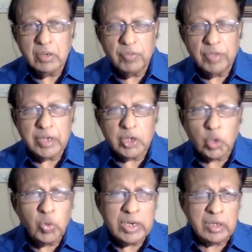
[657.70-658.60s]
very
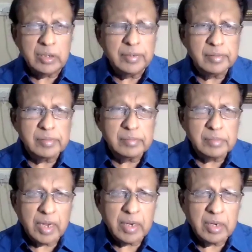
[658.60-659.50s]
cruelly,
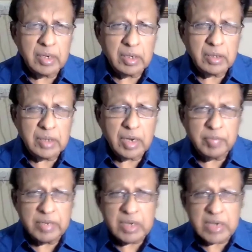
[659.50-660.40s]
and uh, there
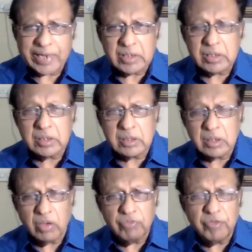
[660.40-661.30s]
have been deaths
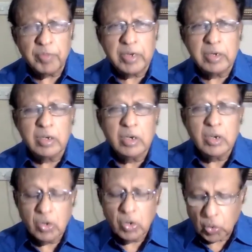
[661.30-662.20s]
of women
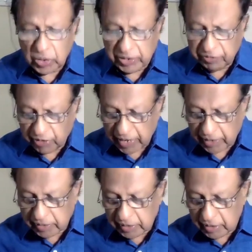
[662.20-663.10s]
who
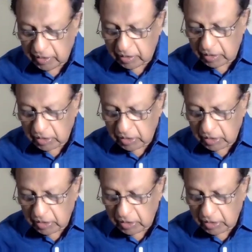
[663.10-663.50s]
defied the